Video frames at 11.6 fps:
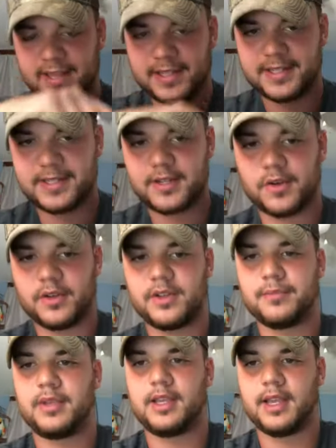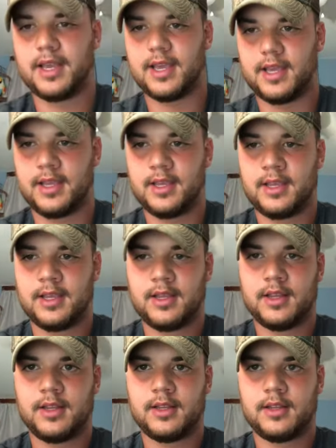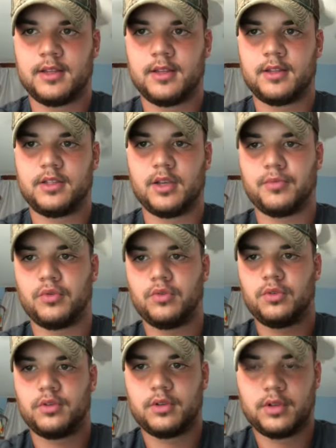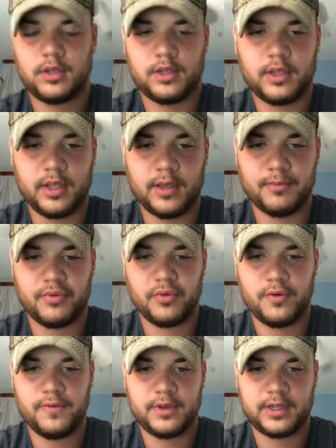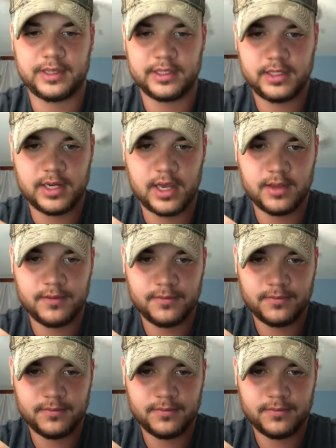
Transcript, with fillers: this is going to be a double improved clinch knot.